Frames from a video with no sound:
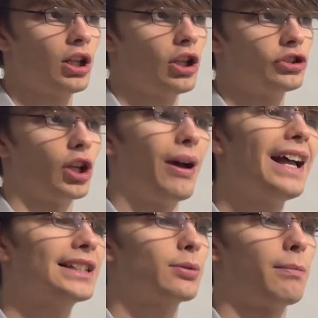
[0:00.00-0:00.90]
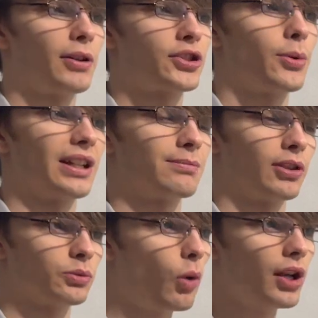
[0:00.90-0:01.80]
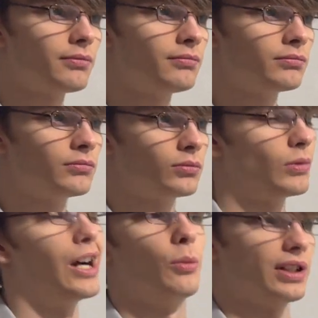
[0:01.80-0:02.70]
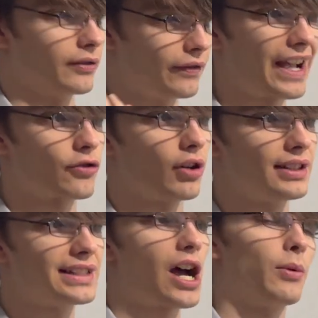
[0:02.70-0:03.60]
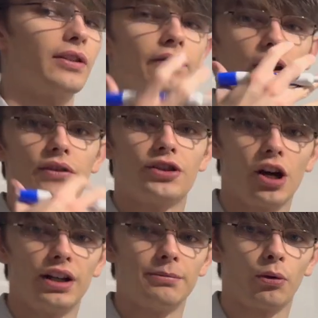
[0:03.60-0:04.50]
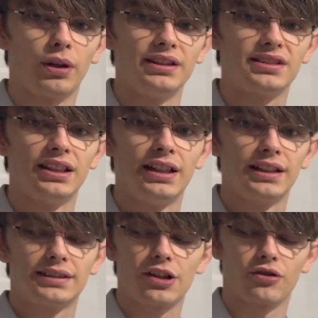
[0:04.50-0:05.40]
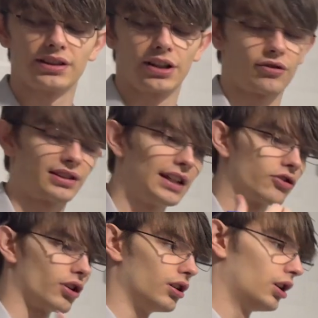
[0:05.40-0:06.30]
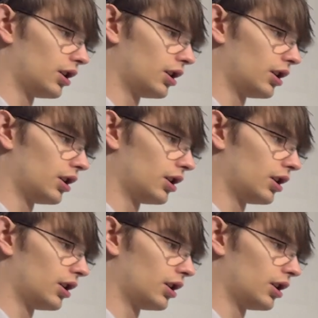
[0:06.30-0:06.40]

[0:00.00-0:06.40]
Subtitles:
So x squared plus 2x plus 1, well, we can factorize that, we can find the turning points, etc., etc., etc.